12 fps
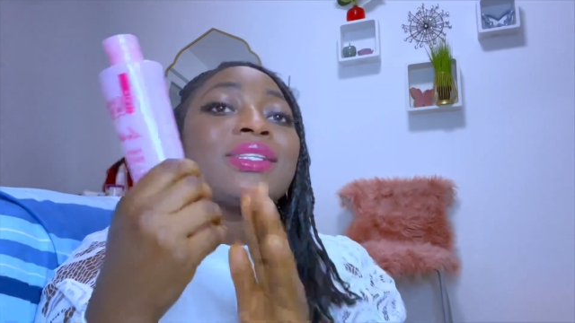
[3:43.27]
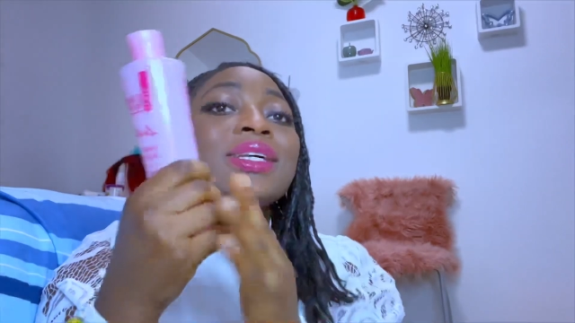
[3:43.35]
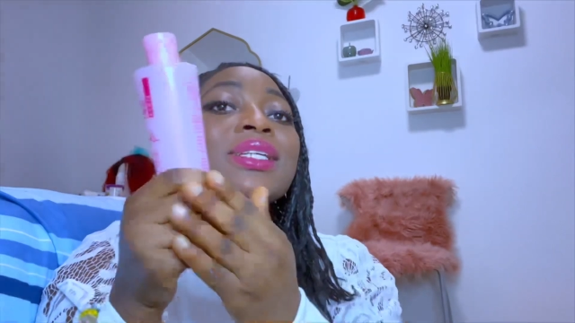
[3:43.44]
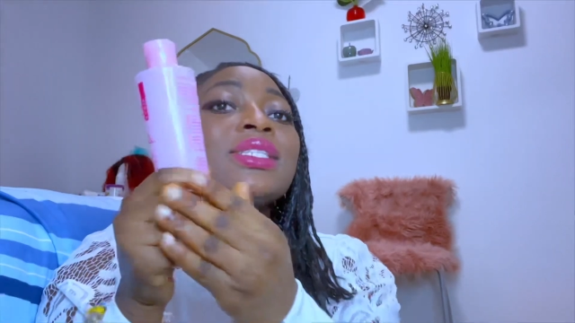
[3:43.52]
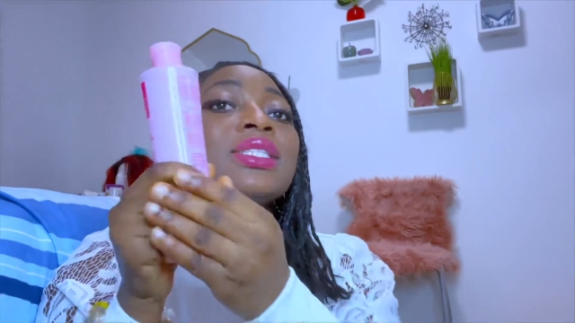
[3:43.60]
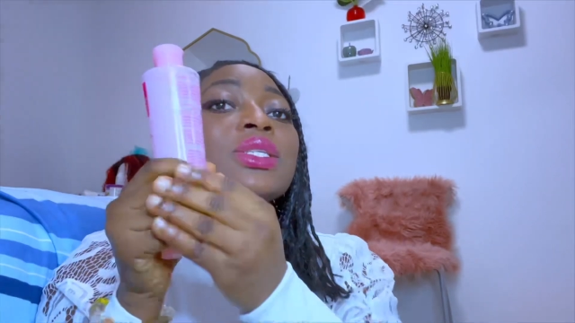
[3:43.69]

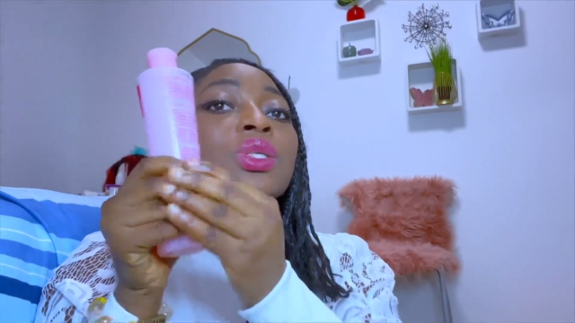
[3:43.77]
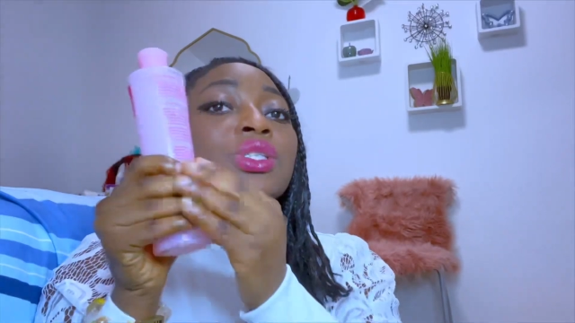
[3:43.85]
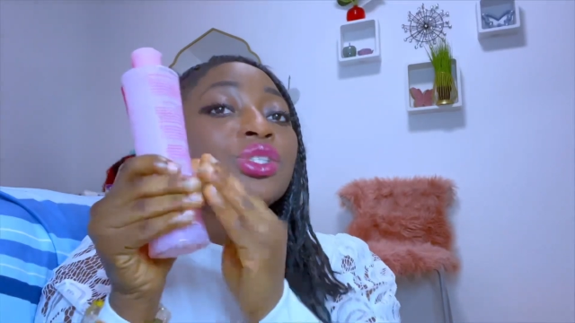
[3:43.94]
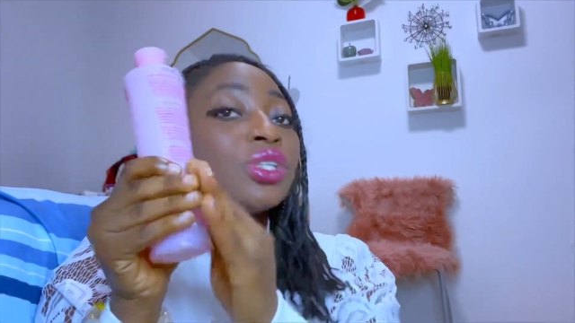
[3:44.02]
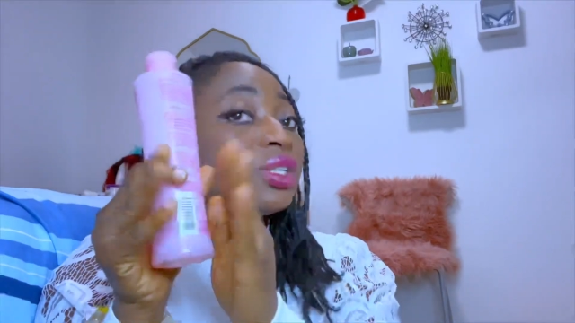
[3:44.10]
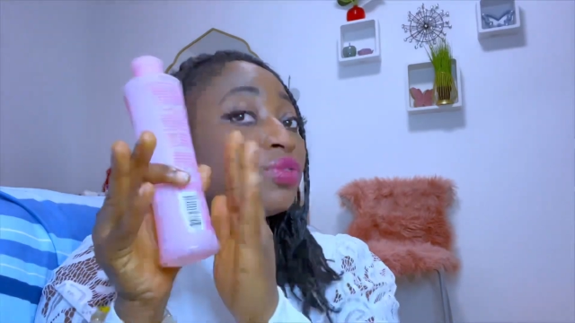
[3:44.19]
That's
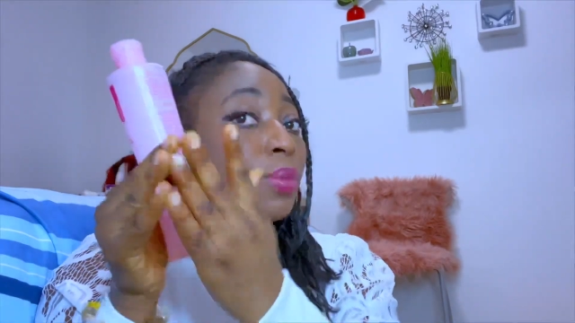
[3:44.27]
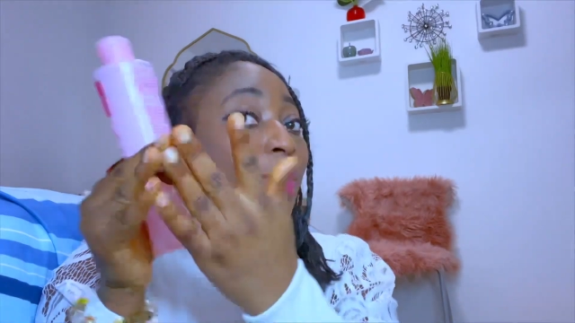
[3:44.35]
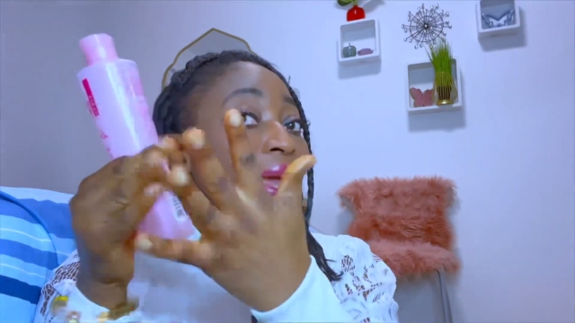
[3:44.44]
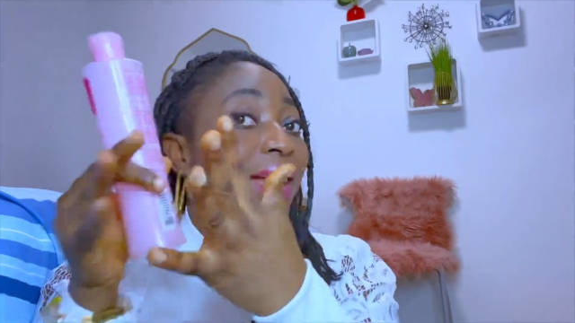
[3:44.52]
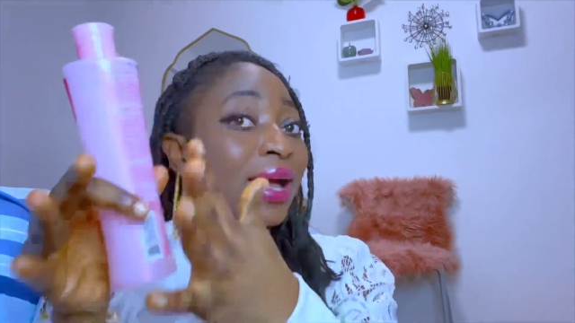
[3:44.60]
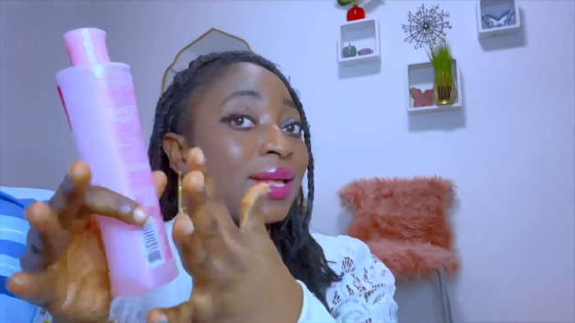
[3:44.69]
just for
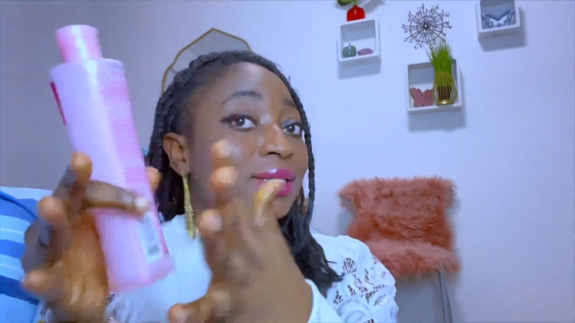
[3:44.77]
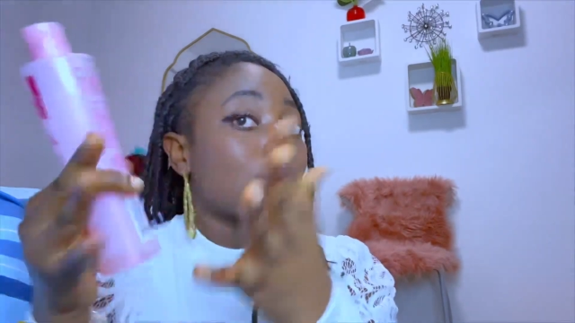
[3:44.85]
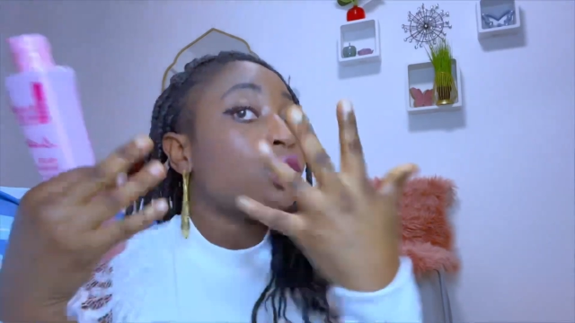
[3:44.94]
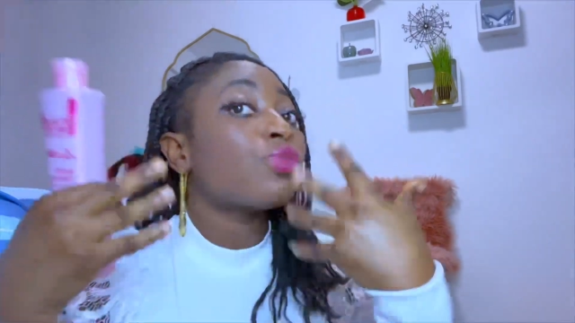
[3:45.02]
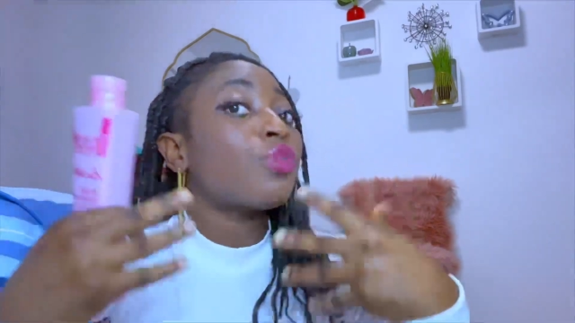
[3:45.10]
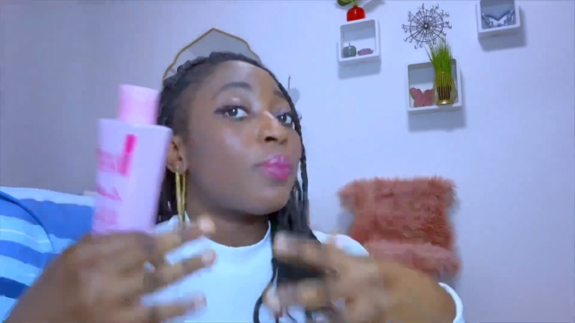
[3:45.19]
my hands,
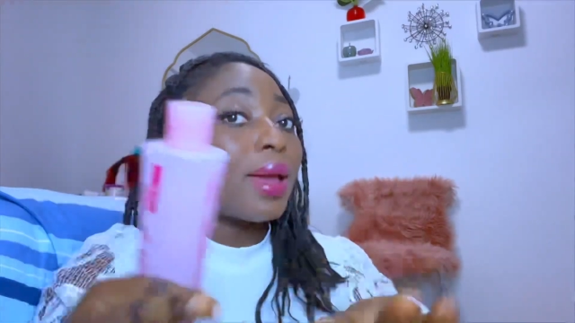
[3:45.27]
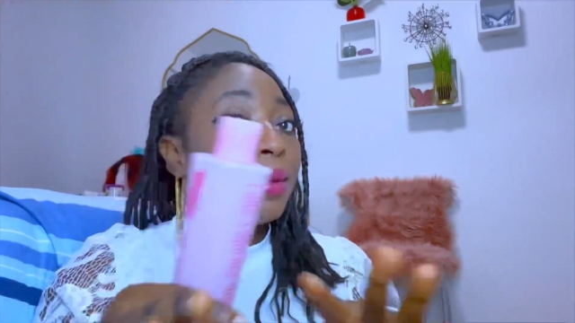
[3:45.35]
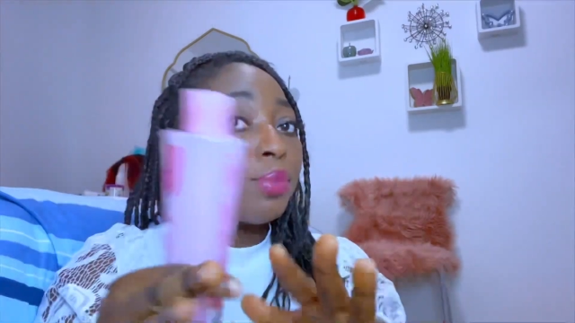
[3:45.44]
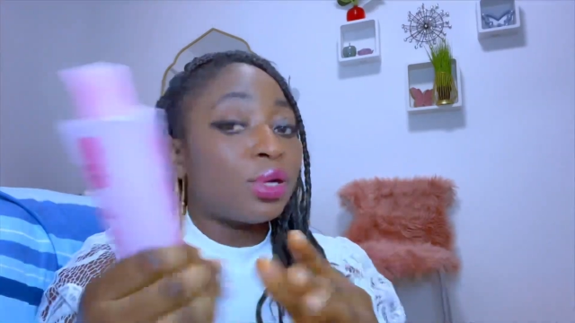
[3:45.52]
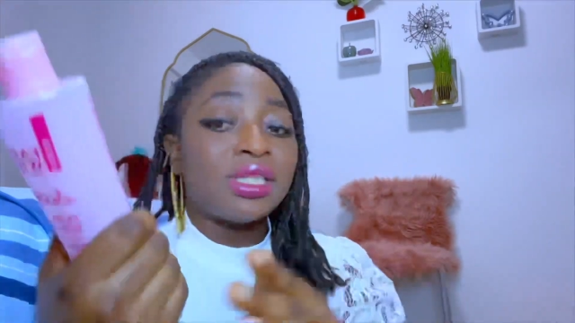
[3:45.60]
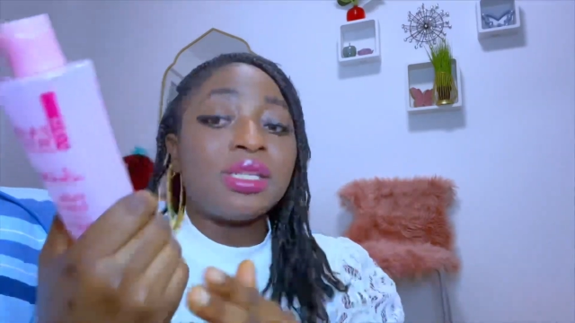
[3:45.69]
not for my
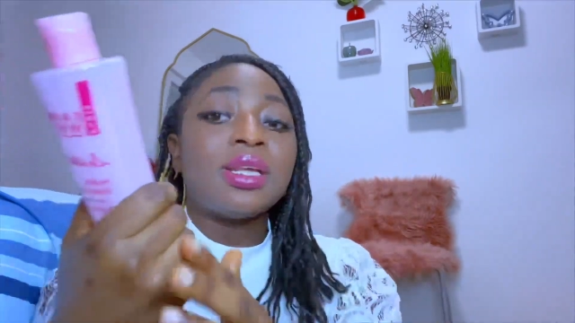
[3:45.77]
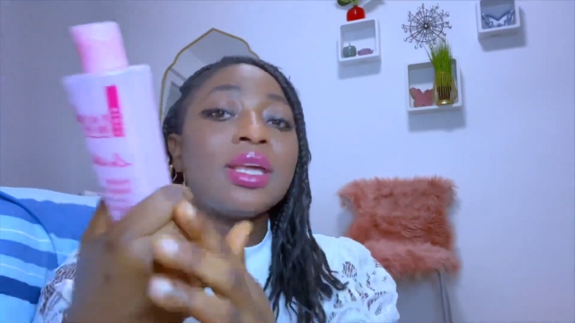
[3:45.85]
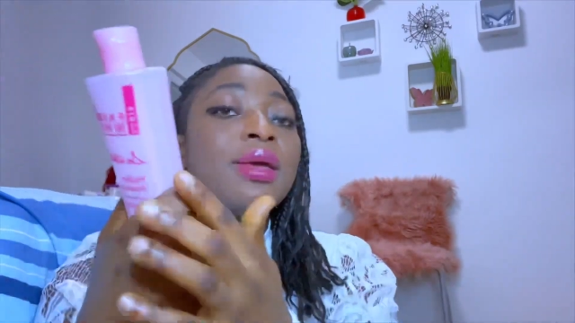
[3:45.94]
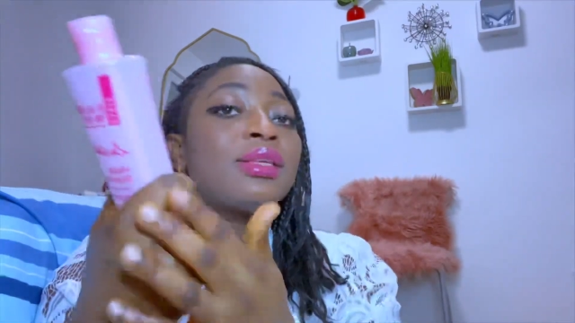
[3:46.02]
body,